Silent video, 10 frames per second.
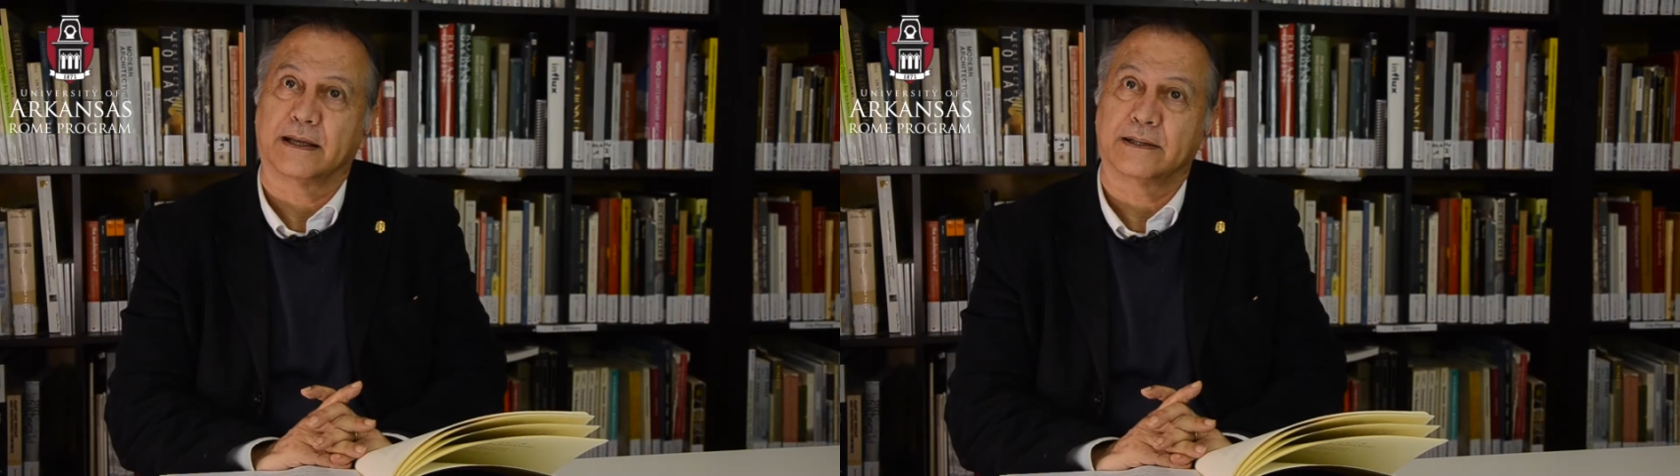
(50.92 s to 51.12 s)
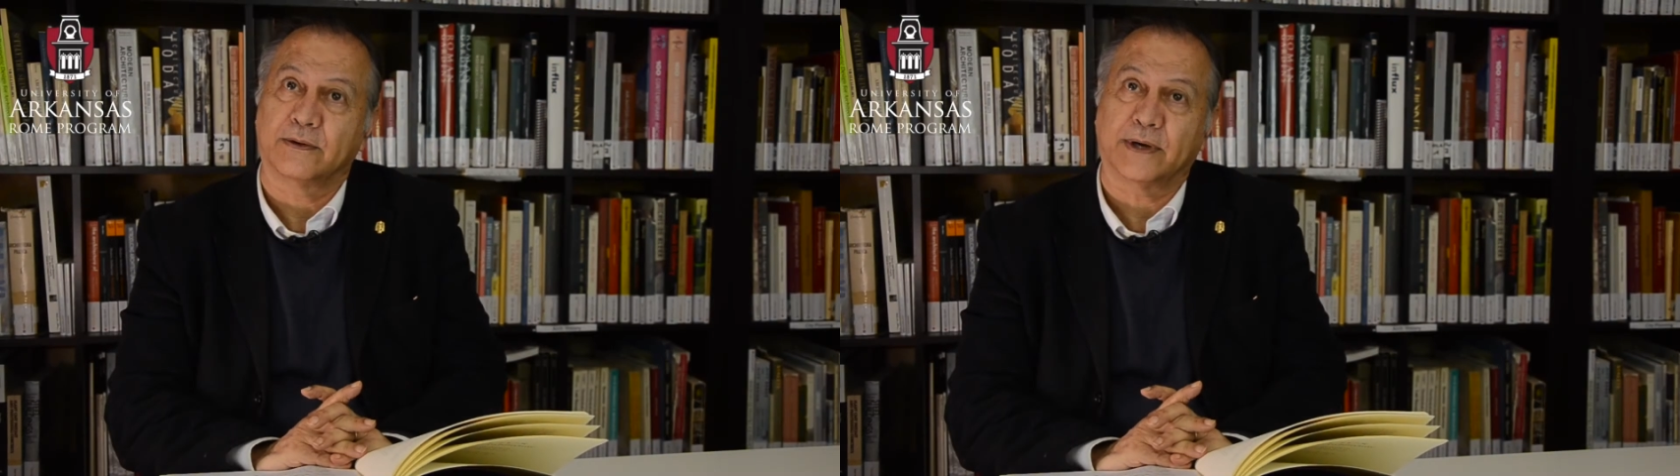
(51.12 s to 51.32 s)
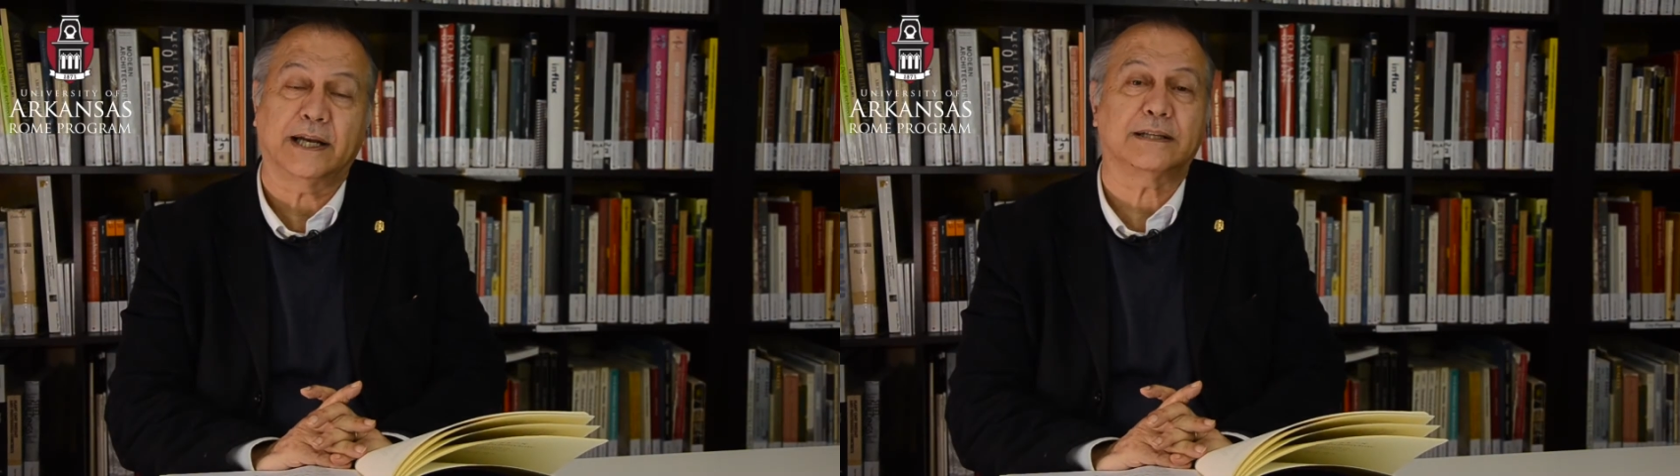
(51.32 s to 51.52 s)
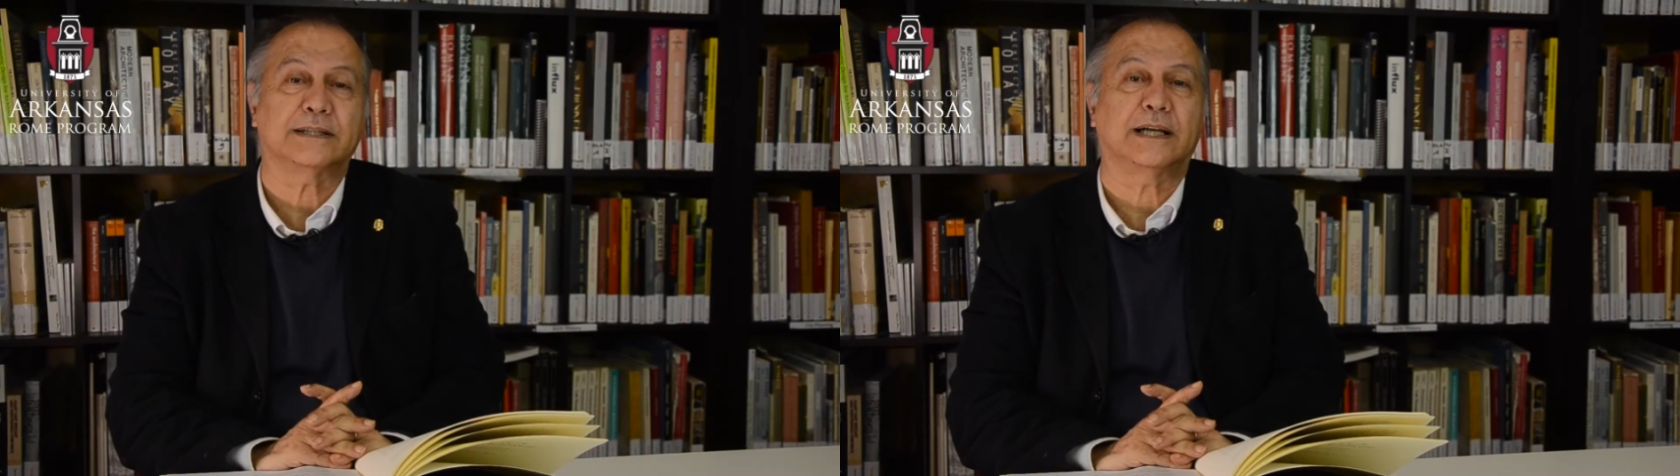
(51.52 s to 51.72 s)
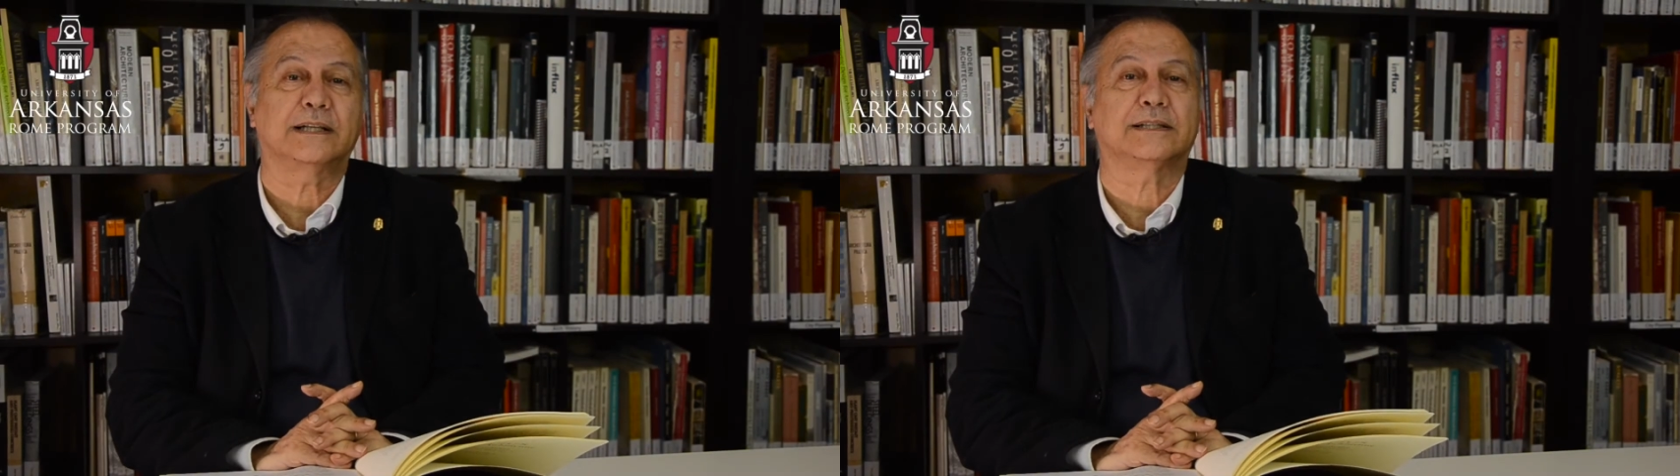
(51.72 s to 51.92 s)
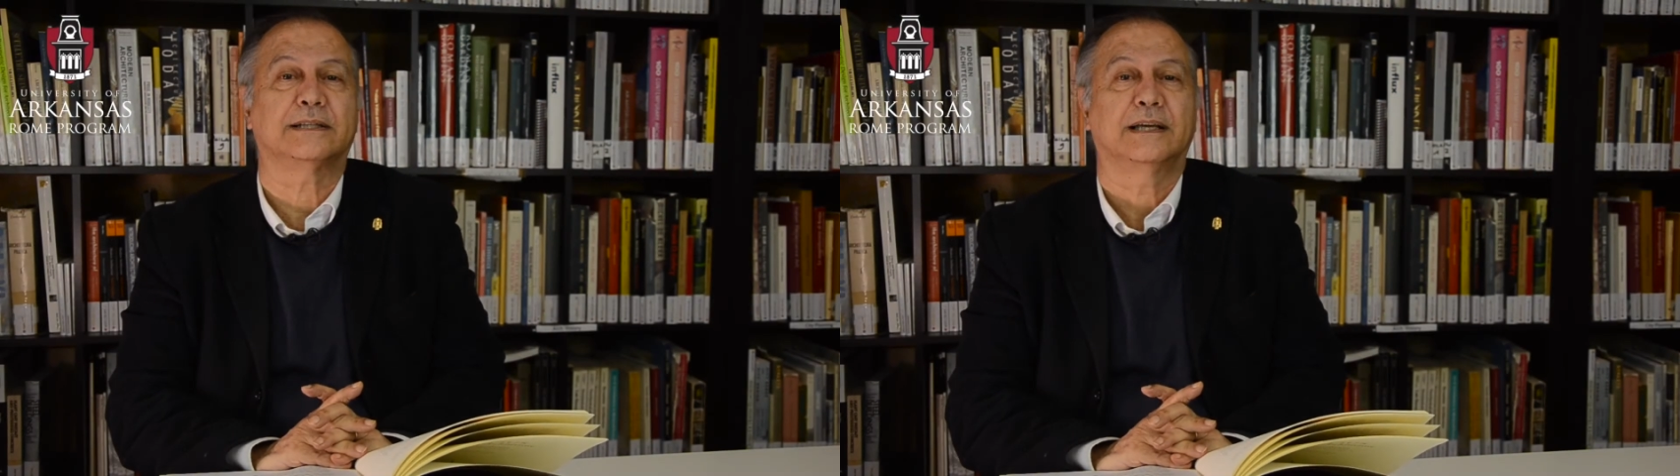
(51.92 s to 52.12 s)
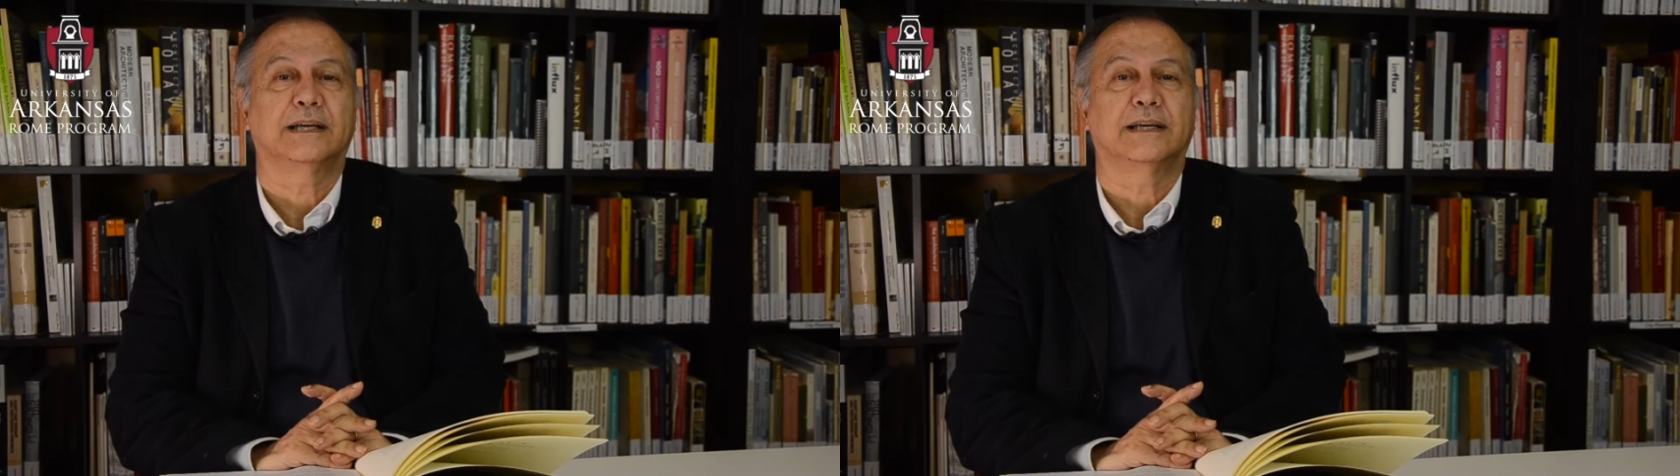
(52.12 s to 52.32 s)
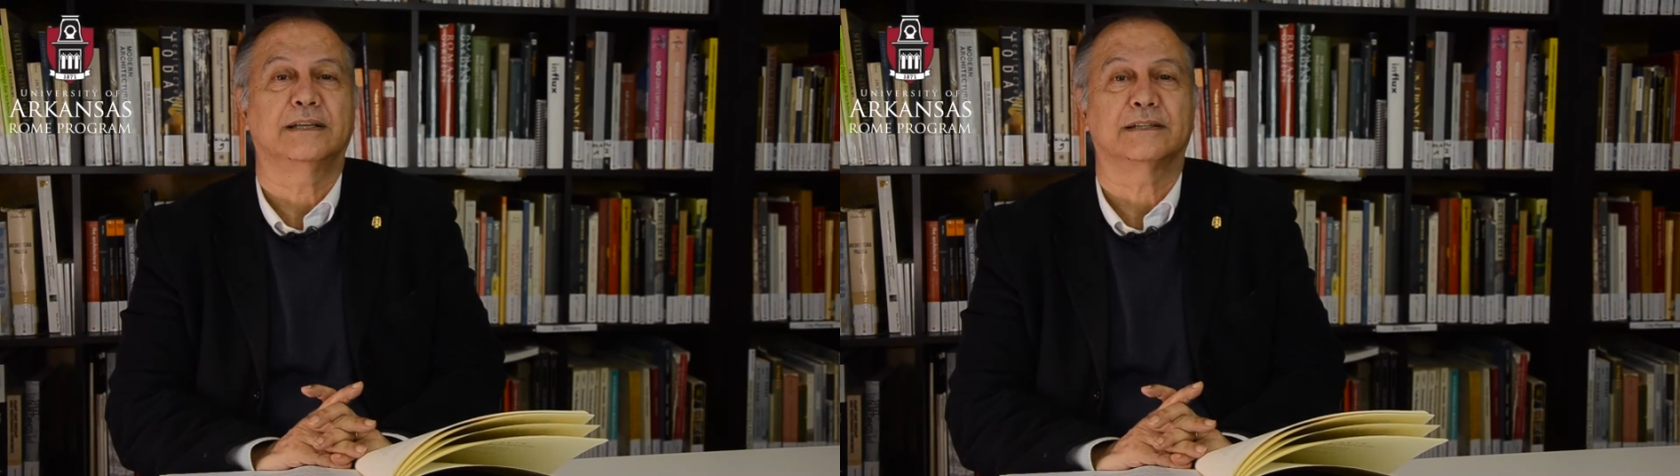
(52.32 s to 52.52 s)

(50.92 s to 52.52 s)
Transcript: The Renaissance is